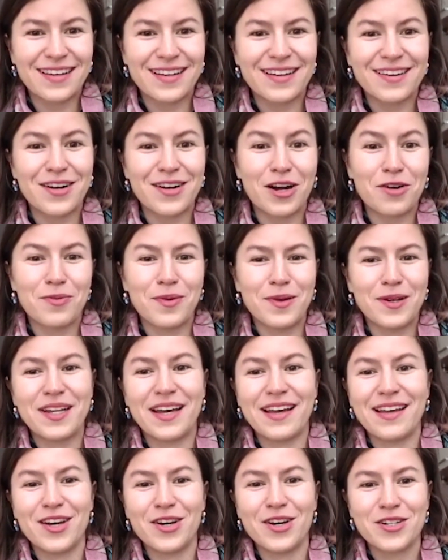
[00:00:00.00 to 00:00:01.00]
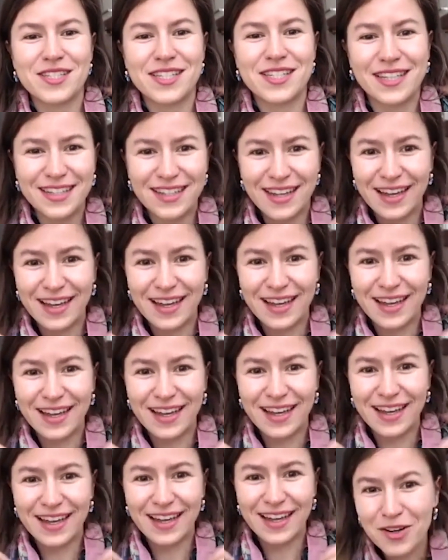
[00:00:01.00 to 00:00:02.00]
carbon dioxide and
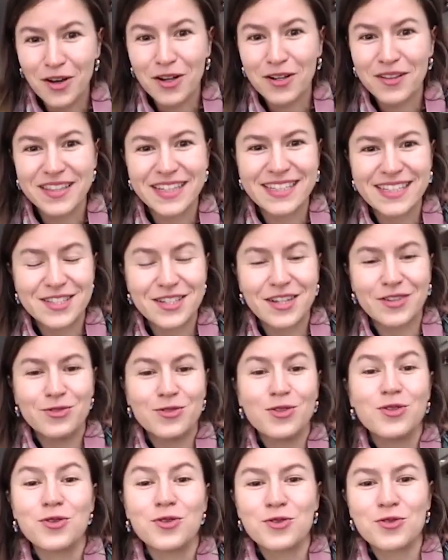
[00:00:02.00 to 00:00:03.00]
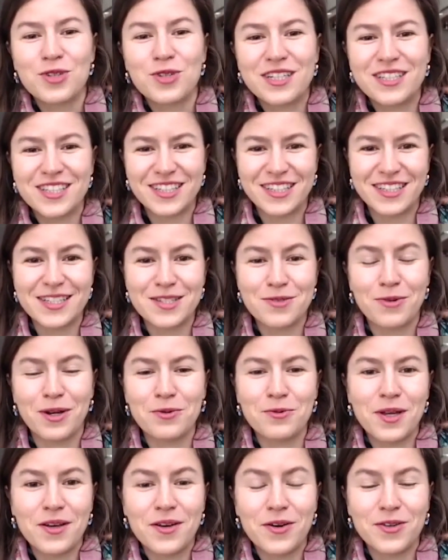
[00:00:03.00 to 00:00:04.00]
all these nutritions when
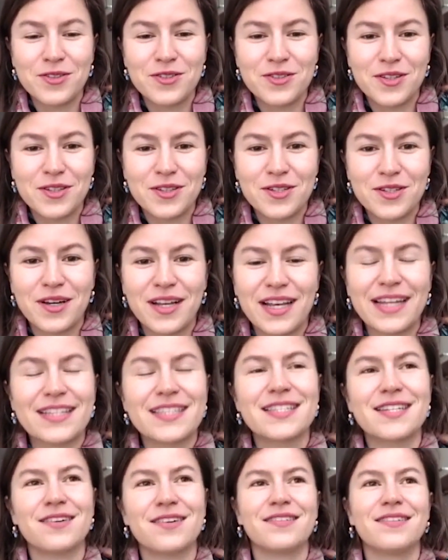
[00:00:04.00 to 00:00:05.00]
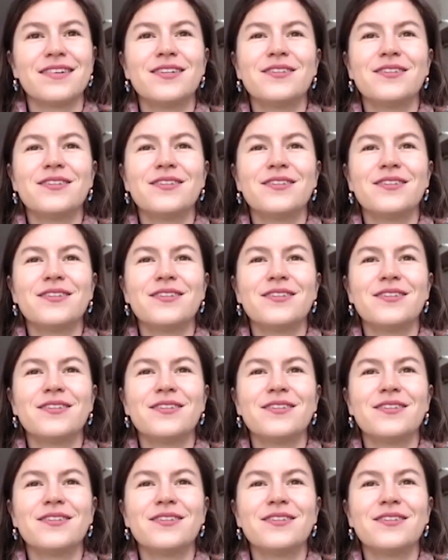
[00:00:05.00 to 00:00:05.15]
we go to the toilet. So